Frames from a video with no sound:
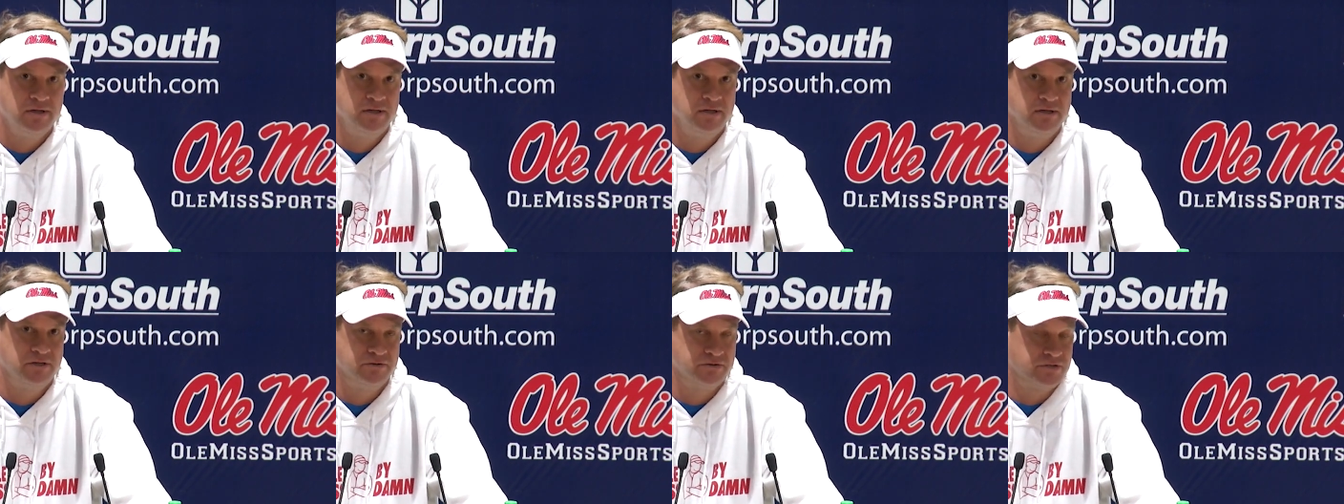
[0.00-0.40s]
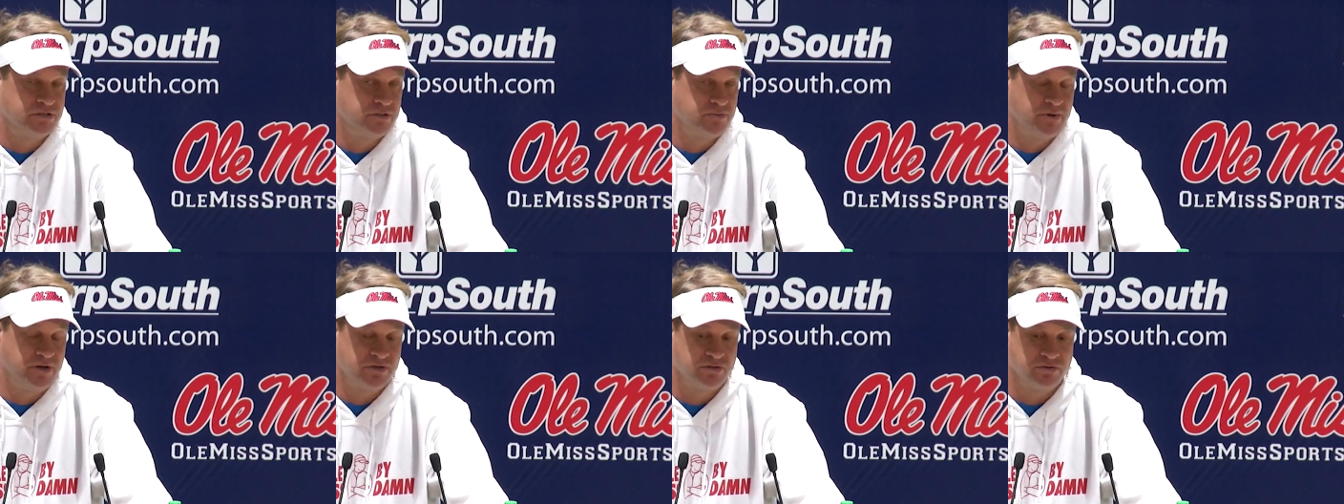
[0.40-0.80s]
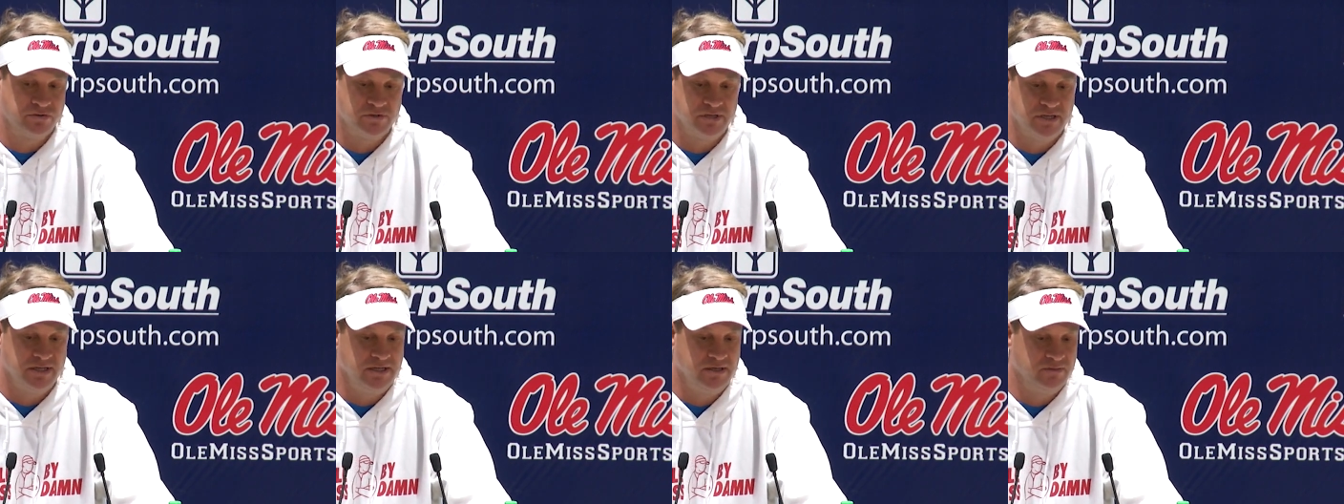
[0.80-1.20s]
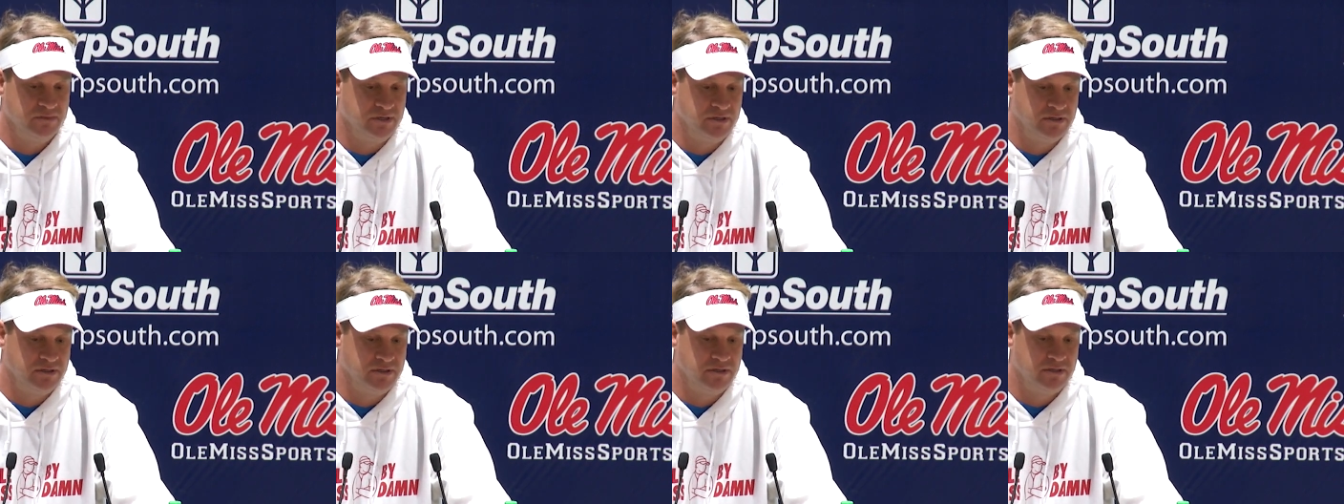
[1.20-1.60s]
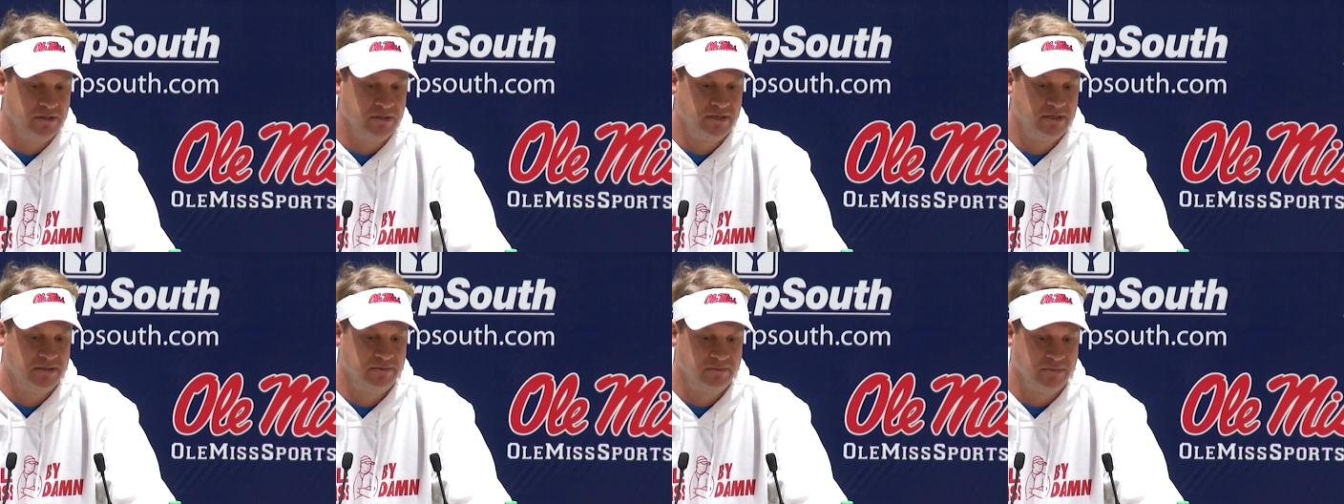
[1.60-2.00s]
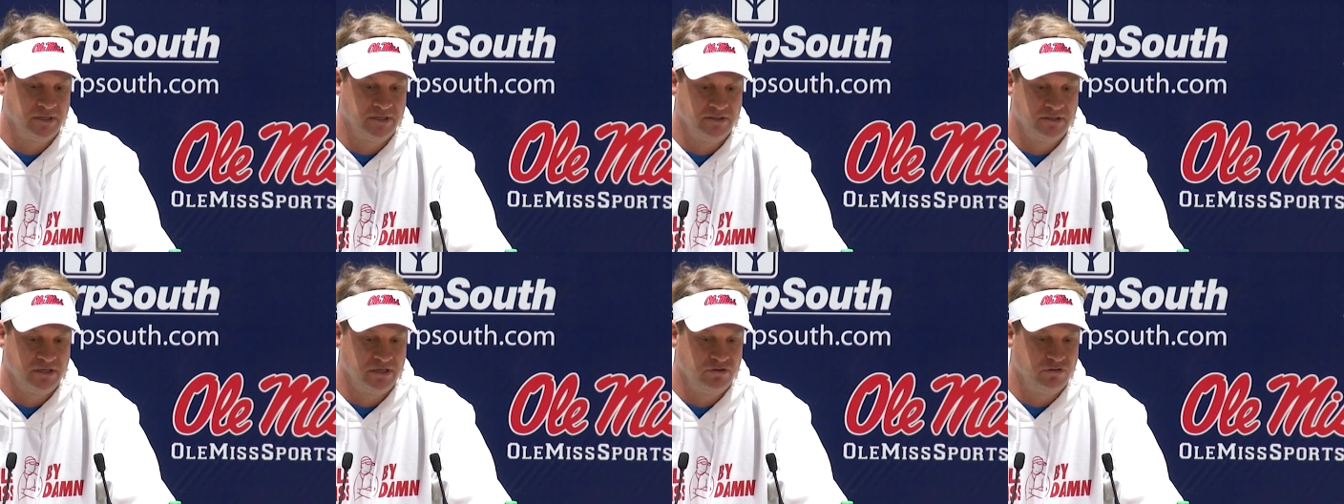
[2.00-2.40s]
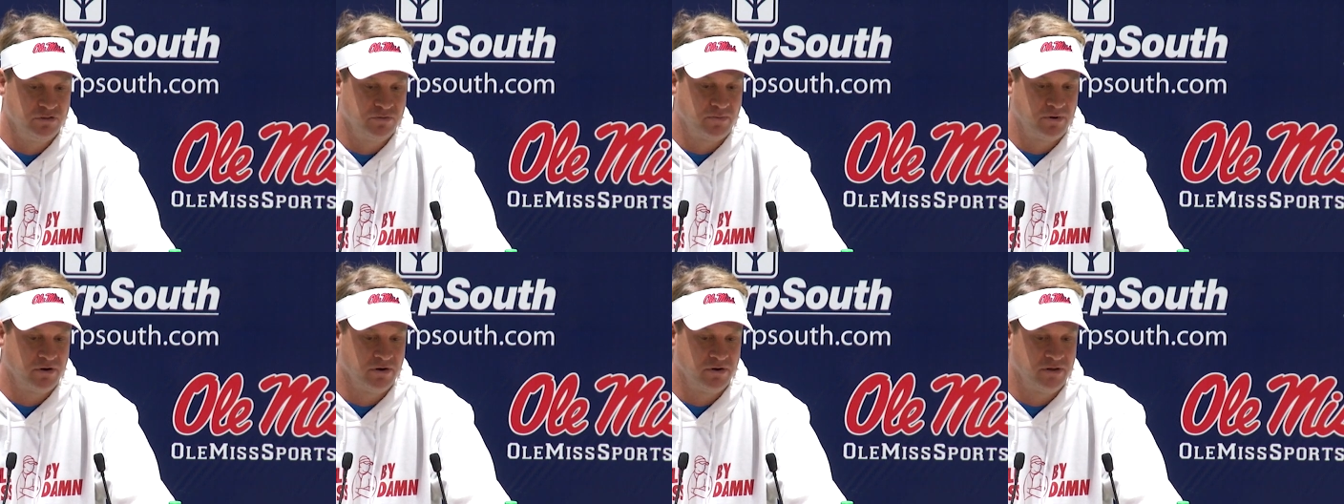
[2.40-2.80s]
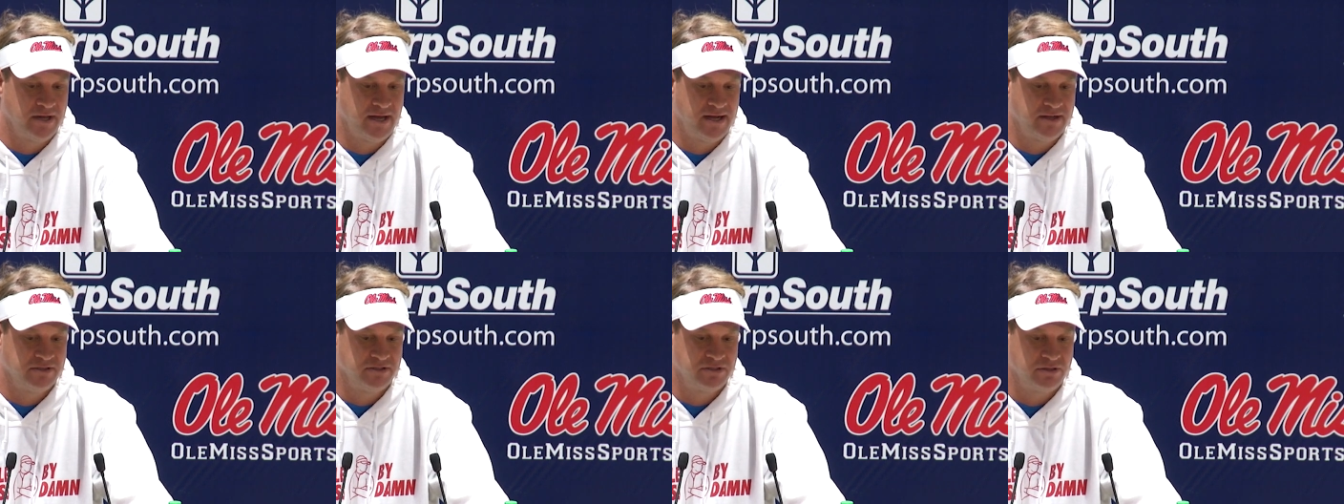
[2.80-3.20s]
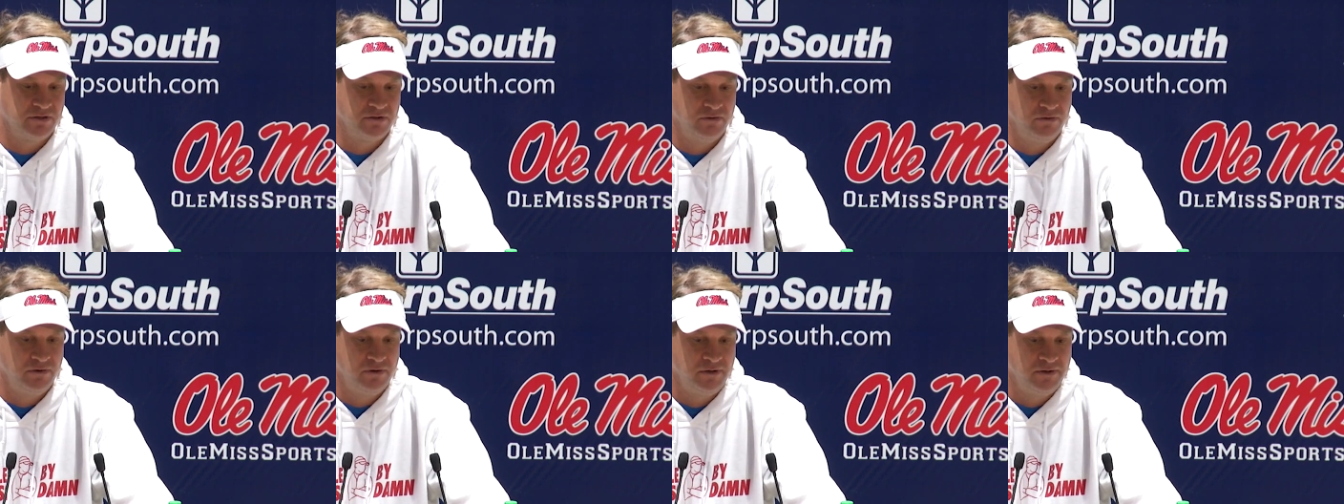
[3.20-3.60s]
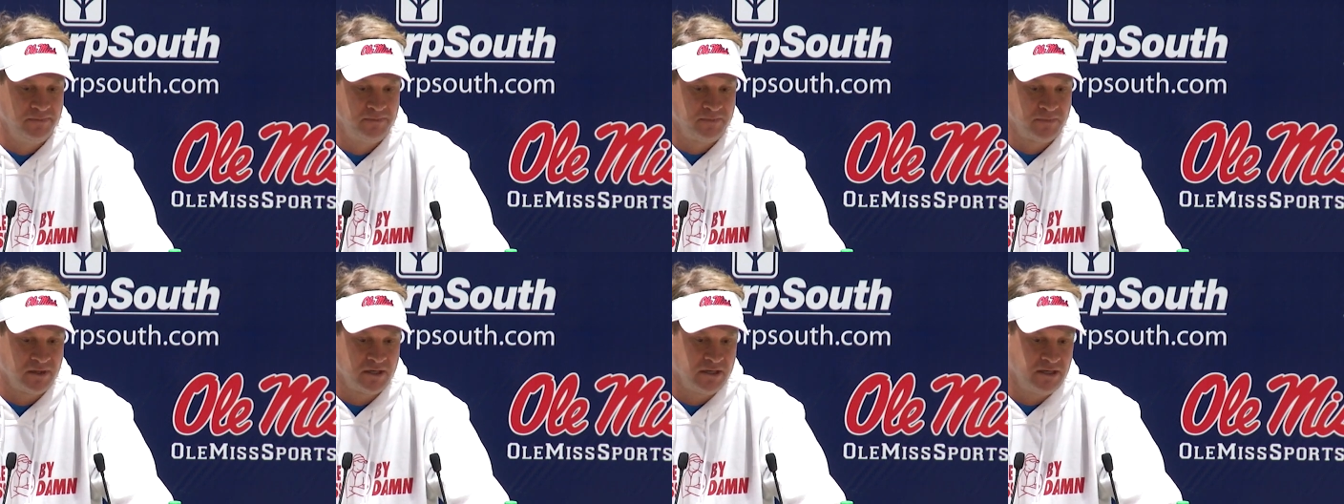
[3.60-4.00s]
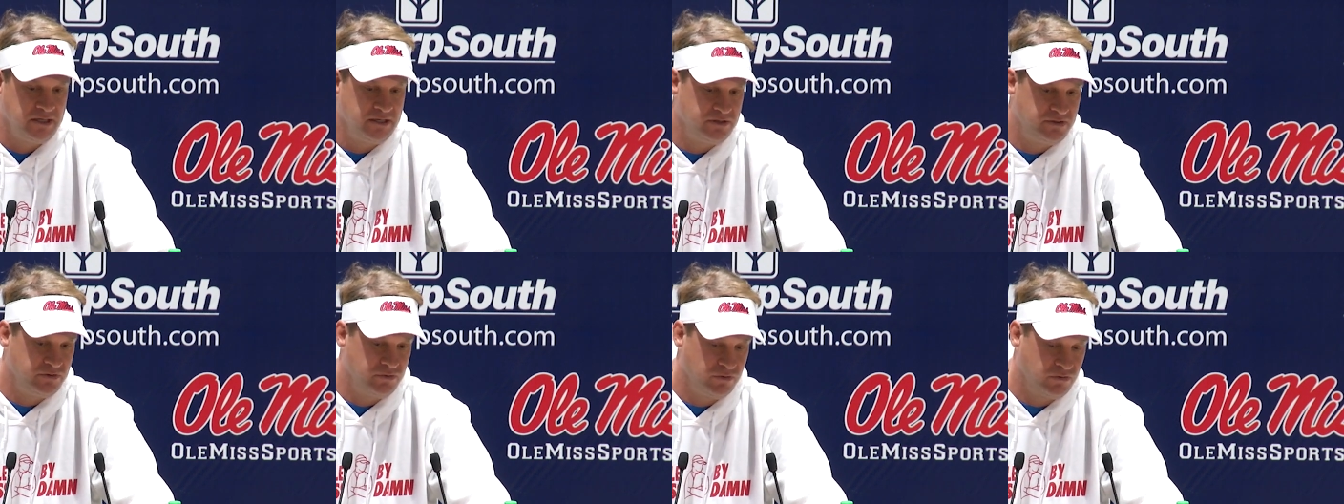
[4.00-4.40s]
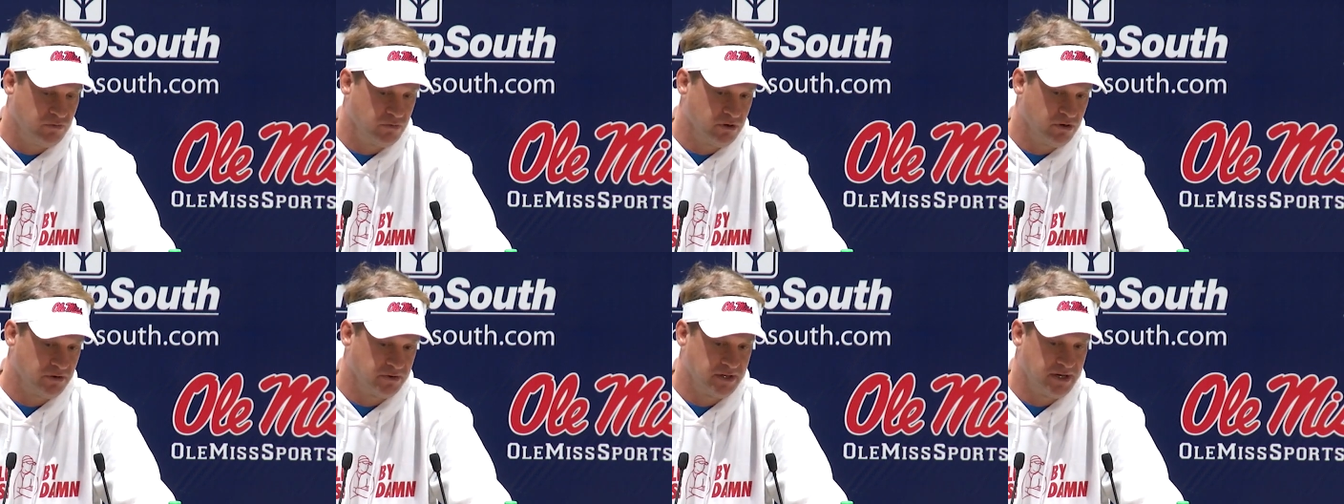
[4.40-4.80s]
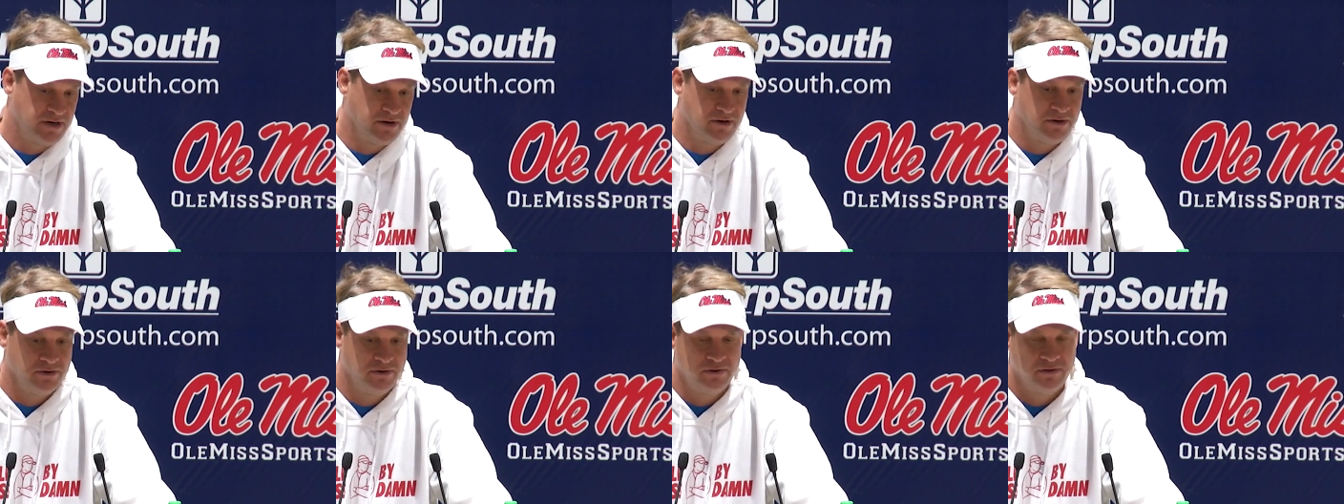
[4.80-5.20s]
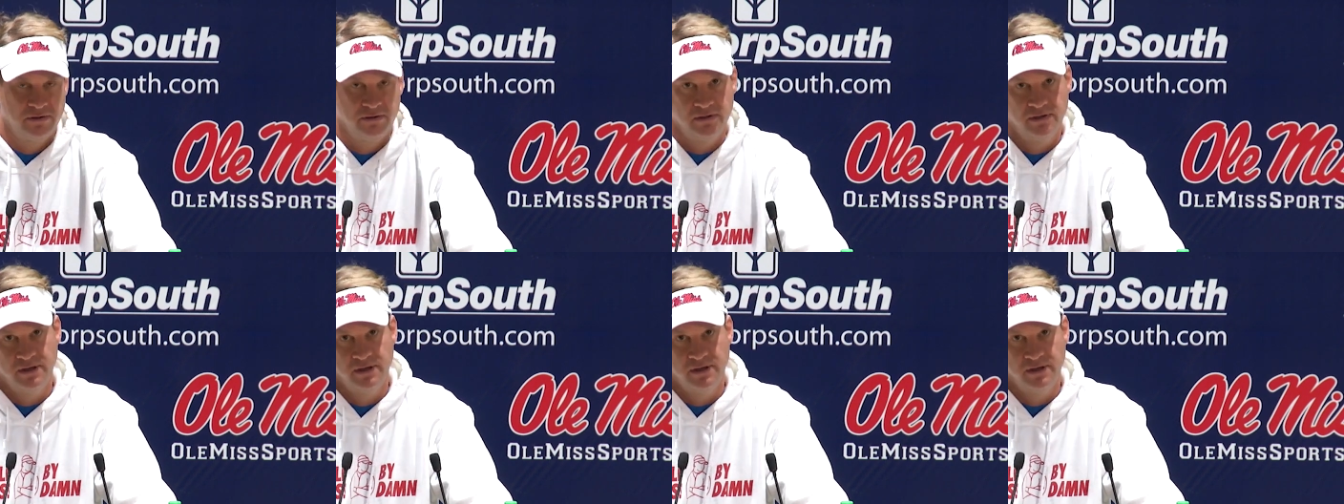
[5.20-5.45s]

You know, it's a special team, and he's a huge part of that. So he's doing work there.